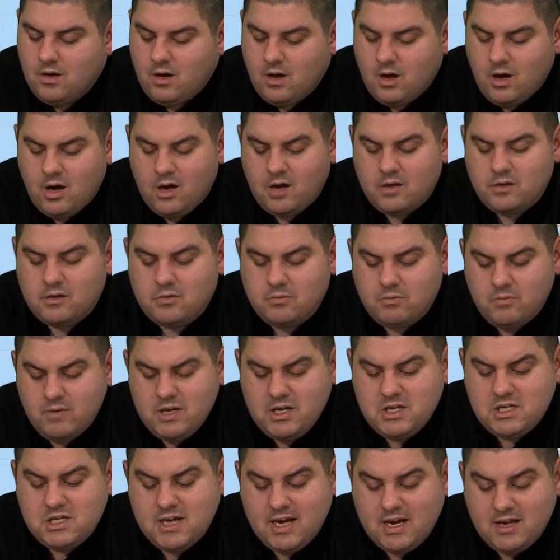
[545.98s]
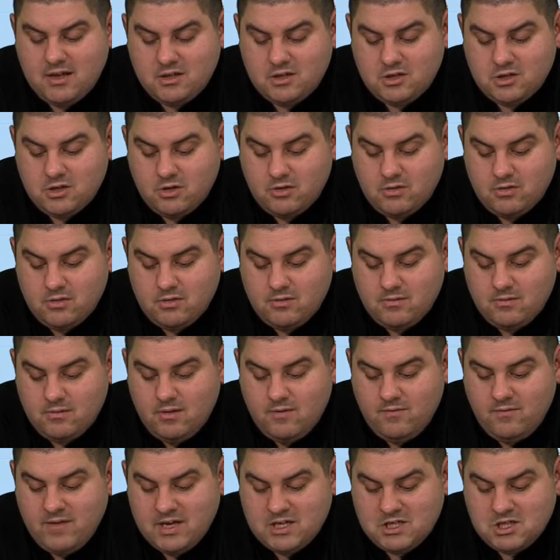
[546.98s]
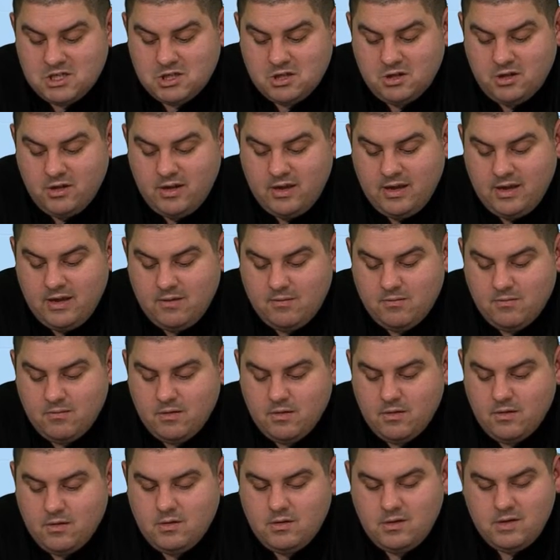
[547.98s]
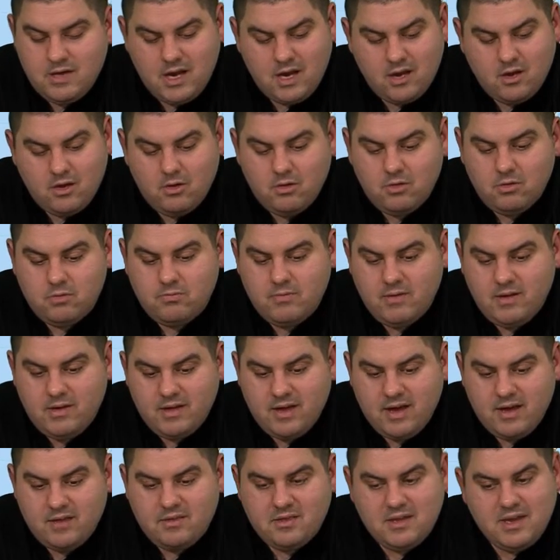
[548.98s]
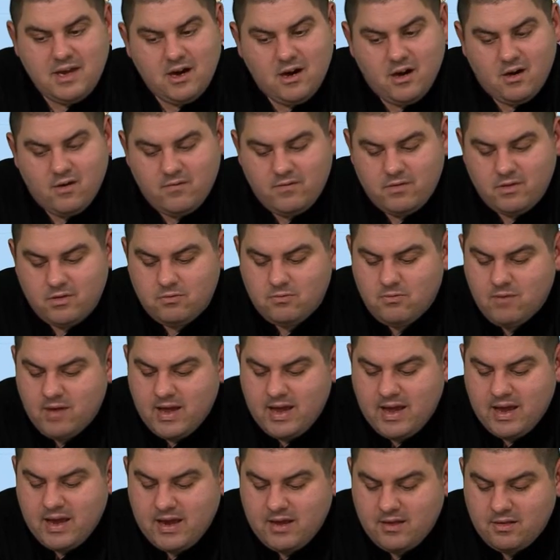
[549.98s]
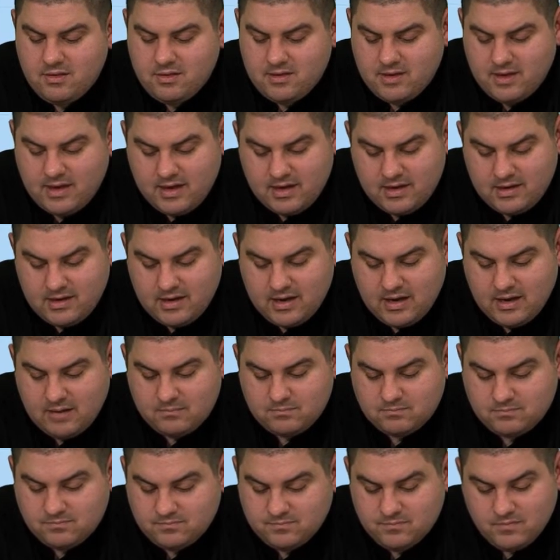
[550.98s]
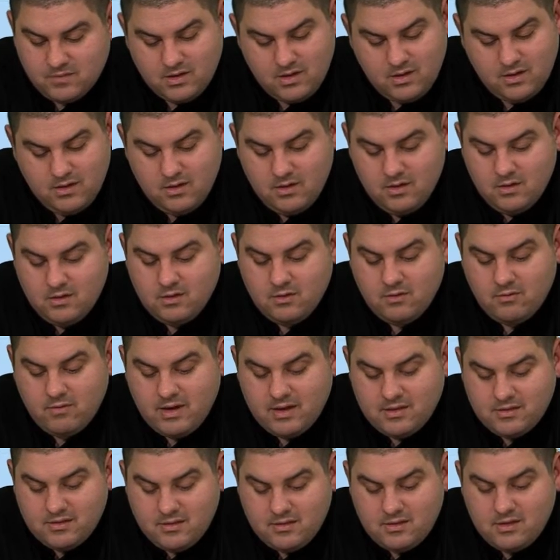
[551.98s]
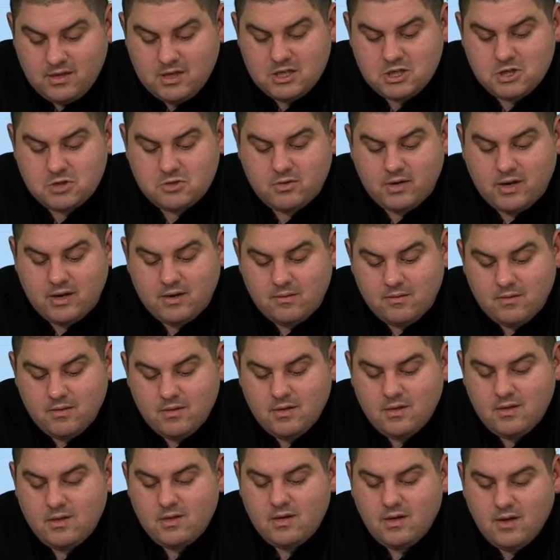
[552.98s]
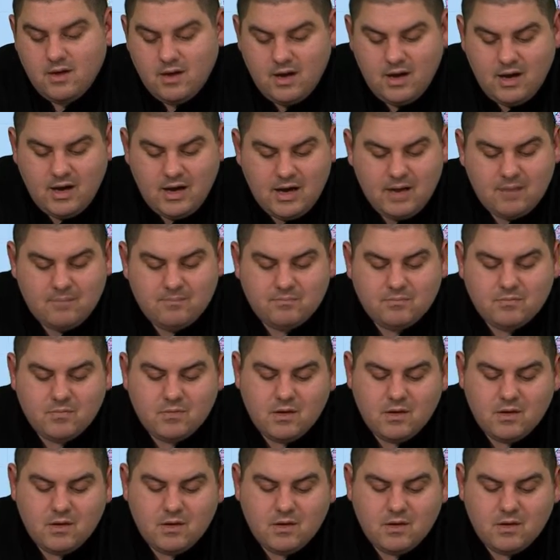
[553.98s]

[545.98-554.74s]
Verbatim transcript: all three challengers. Eventually Knuckles realized the error of his ways, and um, the rest is history. Um,